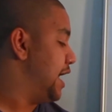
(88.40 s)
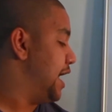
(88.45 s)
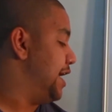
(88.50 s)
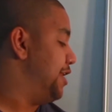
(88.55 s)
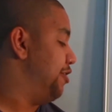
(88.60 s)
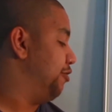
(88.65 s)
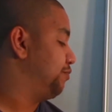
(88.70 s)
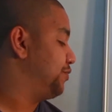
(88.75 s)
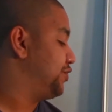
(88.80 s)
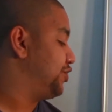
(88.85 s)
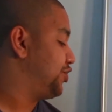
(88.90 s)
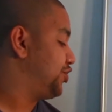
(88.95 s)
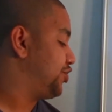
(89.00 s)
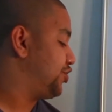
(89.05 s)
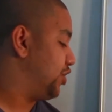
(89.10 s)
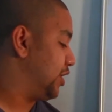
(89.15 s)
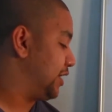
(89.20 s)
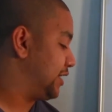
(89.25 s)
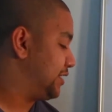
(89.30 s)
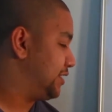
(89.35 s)
an
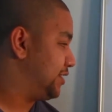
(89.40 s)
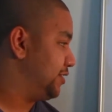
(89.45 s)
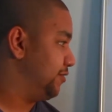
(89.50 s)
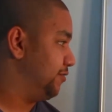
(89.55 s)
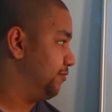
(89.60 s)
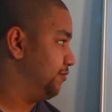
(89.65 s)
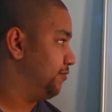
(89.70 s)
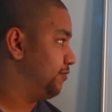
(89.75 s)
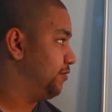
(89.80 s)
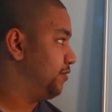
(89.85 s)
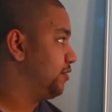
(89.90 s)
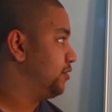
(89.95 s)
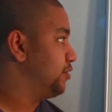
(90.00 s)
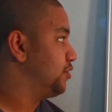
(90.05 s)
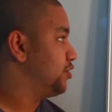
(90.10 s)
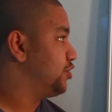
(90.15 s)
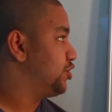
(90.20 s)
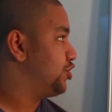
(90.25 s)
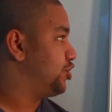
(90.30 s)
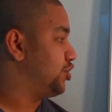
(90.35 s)
obstructive
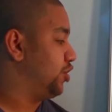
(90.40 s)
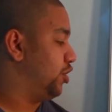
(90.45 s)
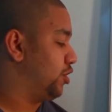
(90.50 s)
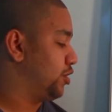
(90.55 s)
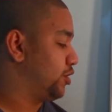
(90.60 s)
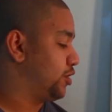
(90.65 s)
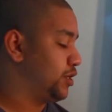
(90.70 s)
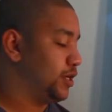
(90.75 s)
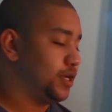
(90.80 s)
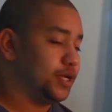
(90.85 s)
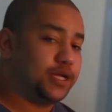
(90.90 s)
shock